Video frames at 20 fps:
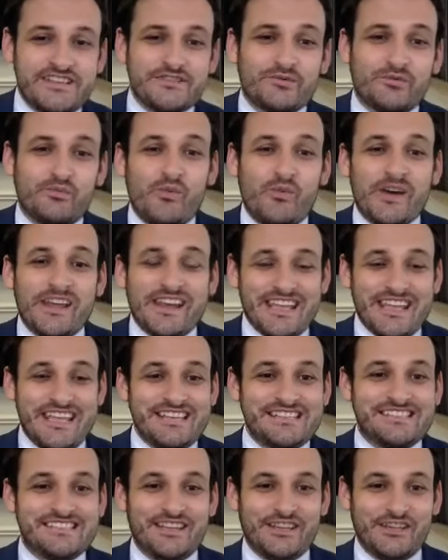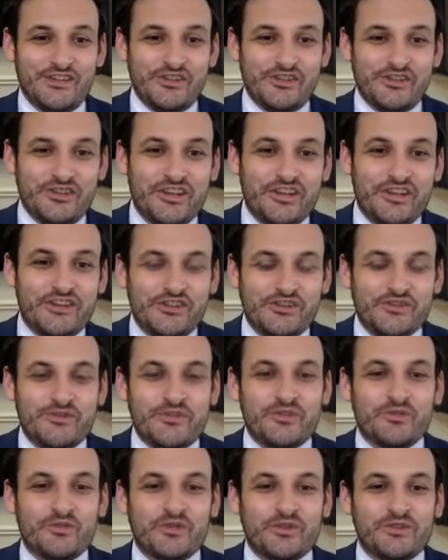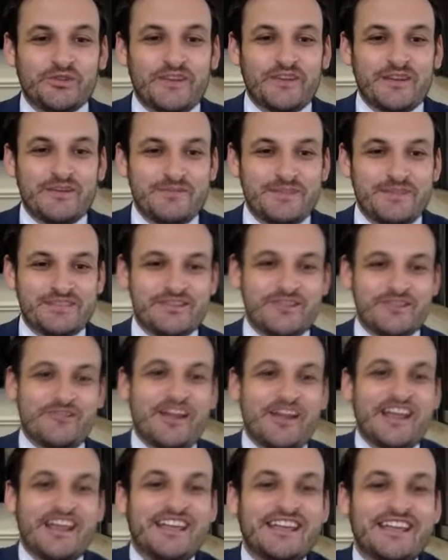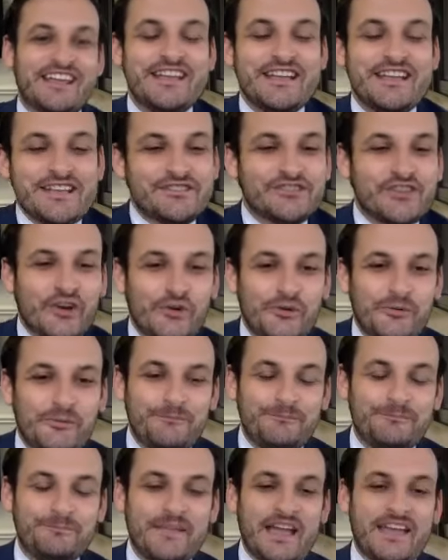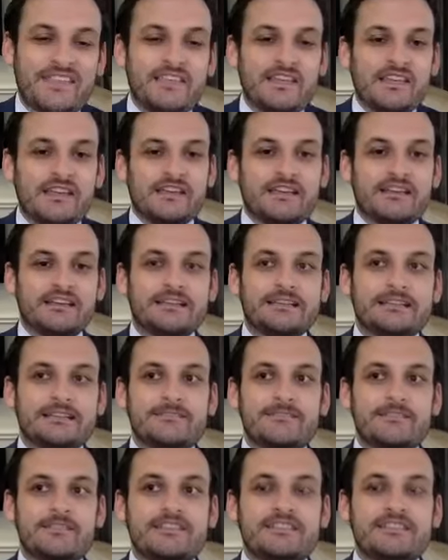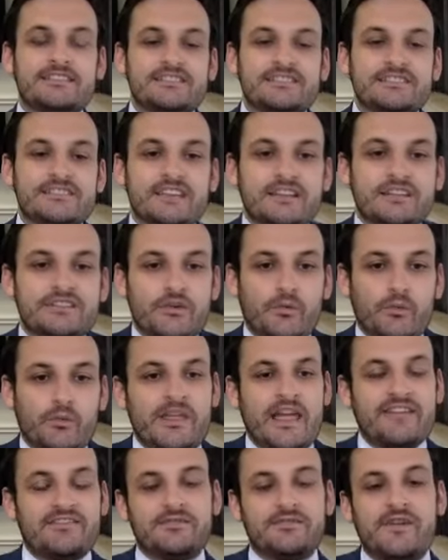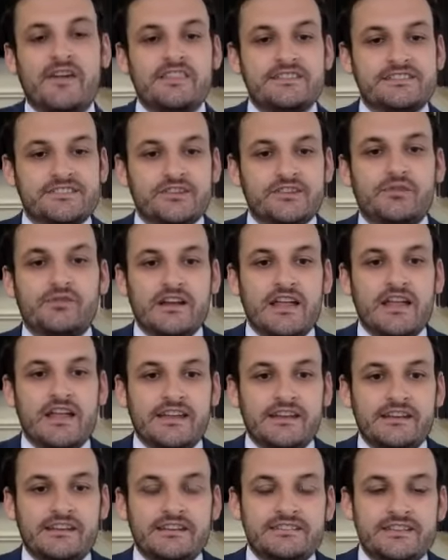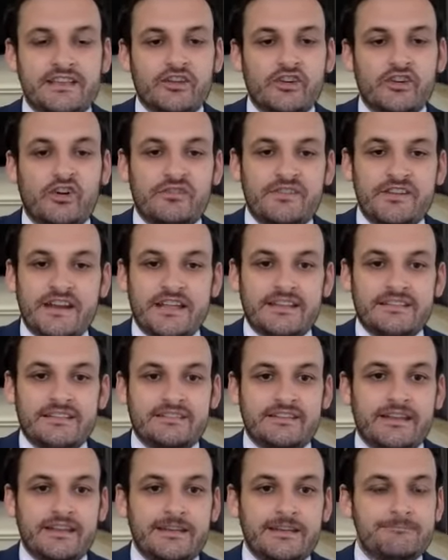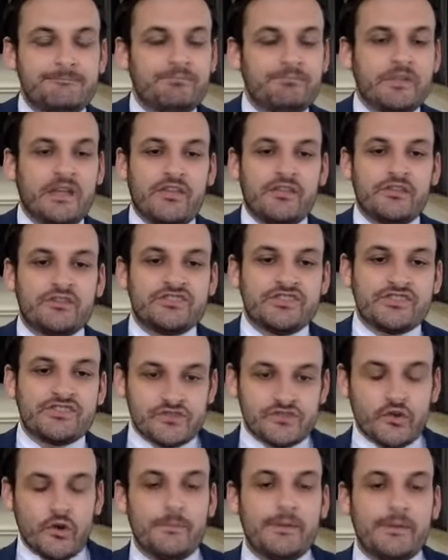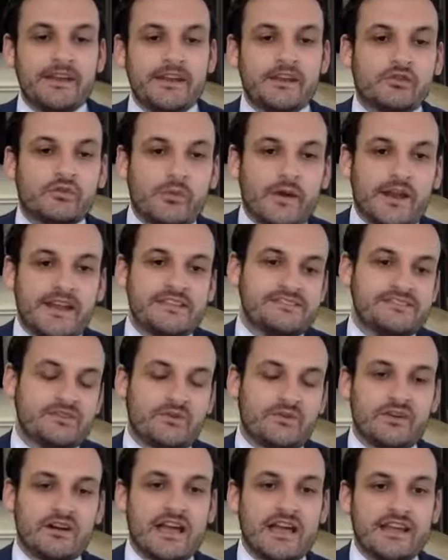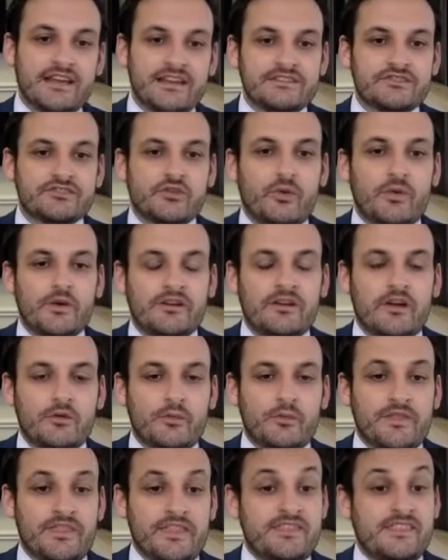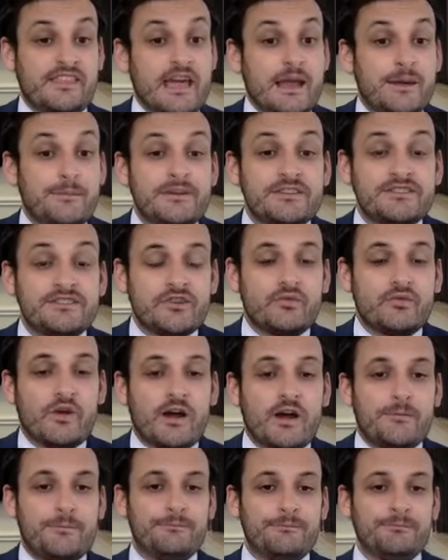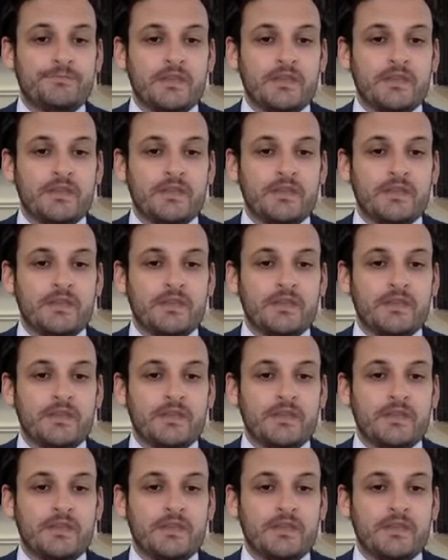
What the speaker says: is, what is it new in the world of admission, right? So I think we have to find the silver linings in COVID-19. And there's just so many great silver linings going on within the admission realm.